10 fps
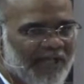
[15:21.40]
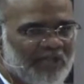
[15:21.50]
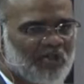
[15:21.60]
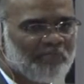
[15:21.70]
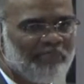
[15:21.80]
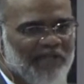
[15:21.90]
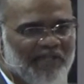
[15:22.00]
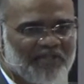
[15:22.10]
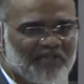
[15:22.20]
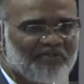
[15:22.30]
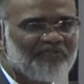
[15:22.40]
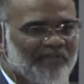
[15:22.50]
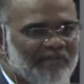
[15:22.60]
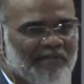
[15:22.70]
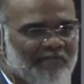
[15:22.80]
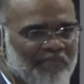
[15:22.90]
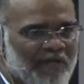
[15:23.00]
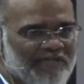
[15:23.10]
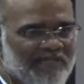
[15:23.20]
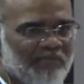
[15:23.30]
It could be that you've
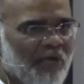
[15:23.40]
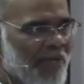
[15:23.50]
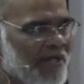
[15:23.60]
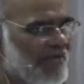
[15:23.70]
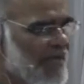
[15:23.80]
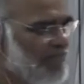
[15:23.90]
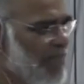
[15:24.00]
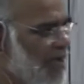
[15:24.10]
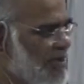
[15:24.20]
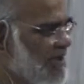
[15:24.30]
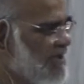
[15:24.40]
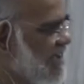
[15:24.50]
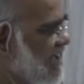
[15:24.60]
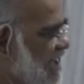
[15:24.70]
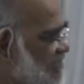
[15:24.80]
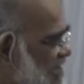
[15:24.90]
pressed a momentary pause and said, let